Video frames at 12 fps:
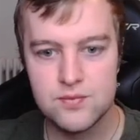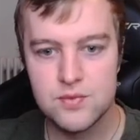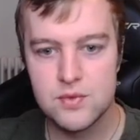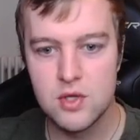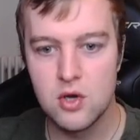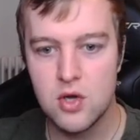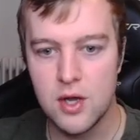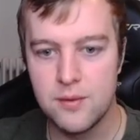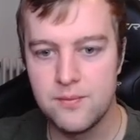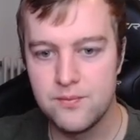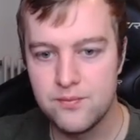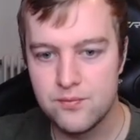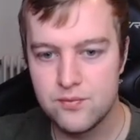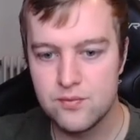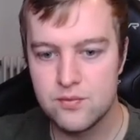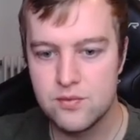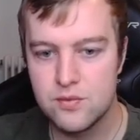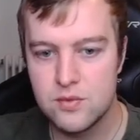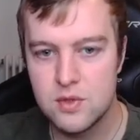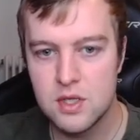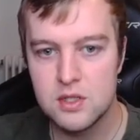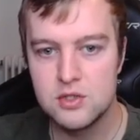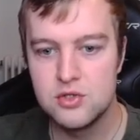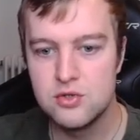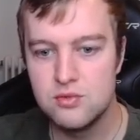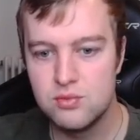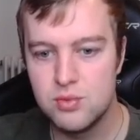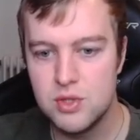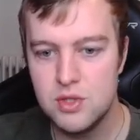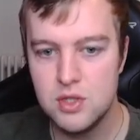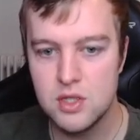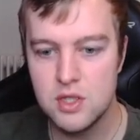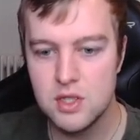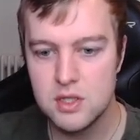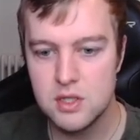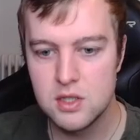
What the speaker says: Okay, that should be it.